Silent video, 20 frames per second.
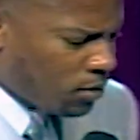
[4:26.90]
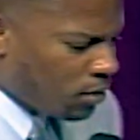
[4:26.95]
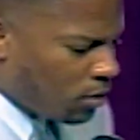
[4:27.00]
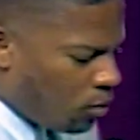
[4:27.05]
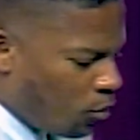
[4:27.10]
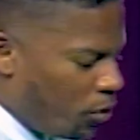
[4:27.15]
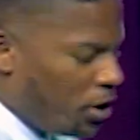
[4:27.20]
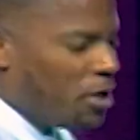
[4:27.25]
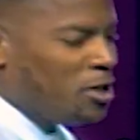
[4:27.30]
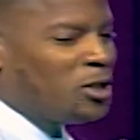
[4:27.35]

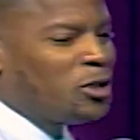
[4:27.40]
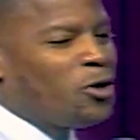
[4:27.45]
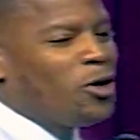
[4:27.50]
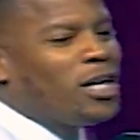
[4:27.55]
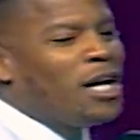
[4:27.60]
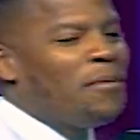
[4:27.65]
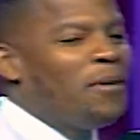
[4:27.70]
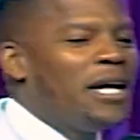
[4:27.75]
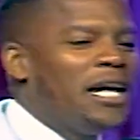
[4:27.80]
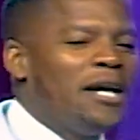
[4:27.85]
We was
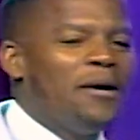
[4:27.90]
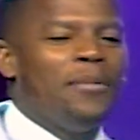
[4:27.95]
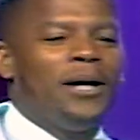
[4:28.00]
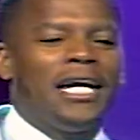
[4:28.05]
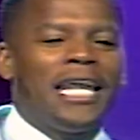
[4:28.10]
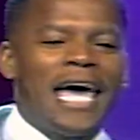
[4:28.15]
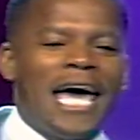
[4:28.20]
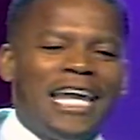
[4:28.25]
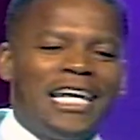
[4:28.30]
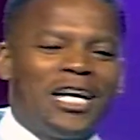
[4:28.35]
growing up,
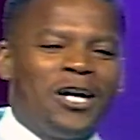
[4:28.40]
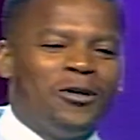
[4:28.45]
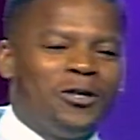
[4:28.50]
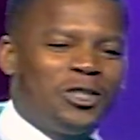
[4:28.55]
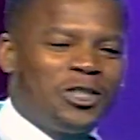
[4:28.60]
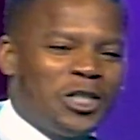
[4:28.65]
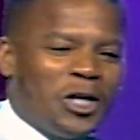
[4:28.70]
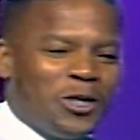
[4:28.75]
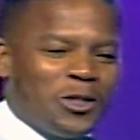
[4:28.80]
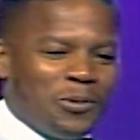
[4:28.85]
everybody had to go to
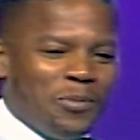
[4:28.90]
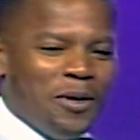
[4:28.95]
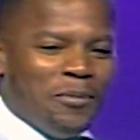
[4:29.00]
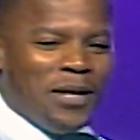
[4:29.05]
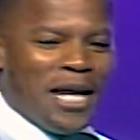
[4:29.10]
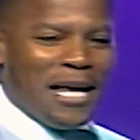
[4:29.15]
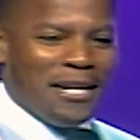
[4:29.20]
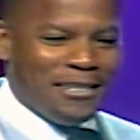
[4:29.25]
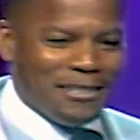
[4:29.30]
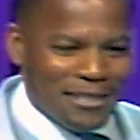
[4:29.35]
church. Remember
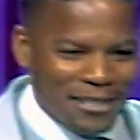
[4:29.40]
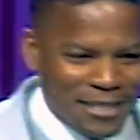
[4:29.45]
that?